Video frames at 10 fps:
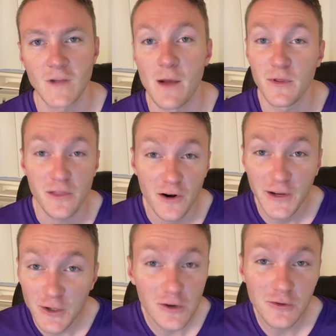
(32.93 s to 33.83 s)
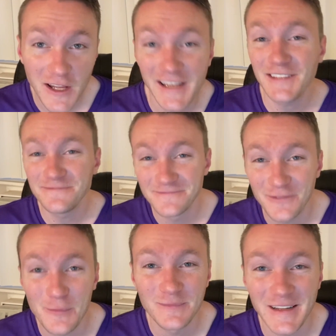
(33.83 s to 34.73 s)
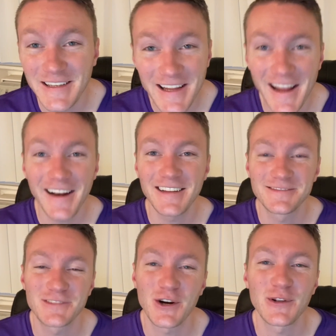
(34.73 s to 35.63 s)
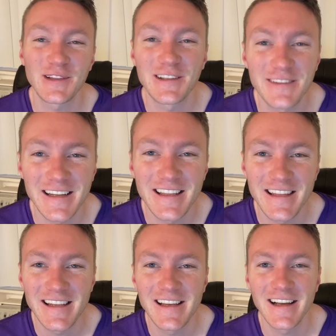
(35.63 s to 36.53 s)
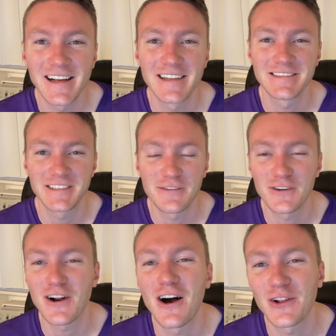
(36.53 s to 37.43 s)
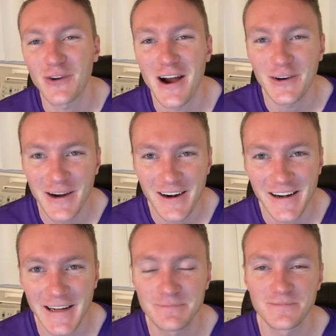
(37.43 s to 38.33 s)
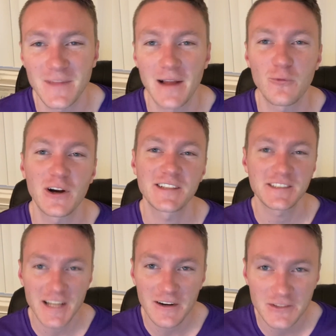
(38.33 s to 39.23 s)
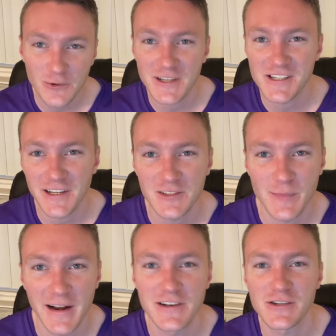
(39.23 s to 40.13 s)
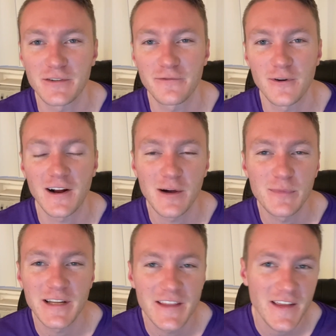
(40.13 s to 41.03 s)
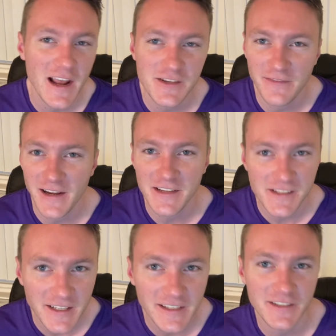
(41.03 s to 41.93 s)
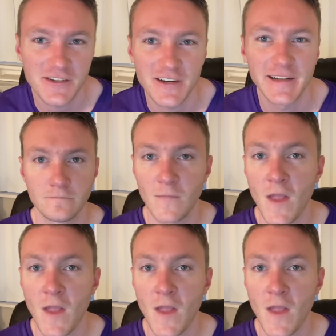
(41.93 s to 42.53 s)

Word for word: I'm a 30 year old kid from Indiana, currently living in the uh, Denver, Colorado area. I work as a territory sales manager for a company in the HVAC industry.